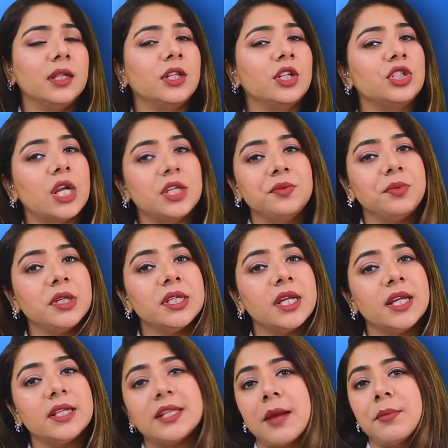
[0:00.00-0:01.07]
The judgment
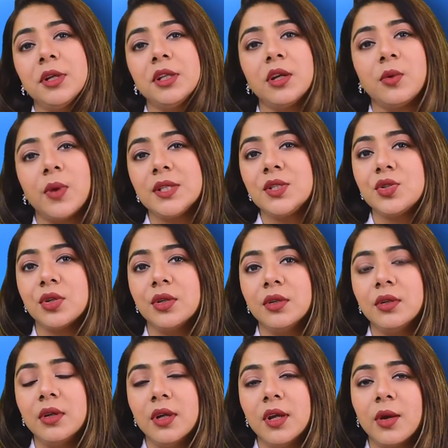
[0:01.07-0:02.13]
examined the
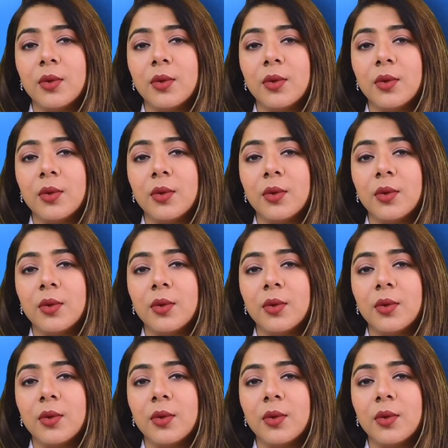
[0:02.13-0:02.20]
question